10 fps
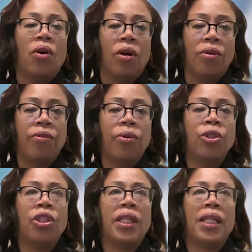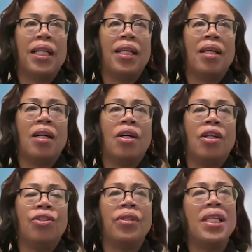unfortunately, in our
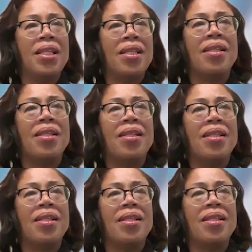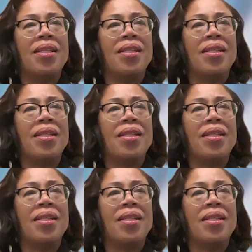country is disability.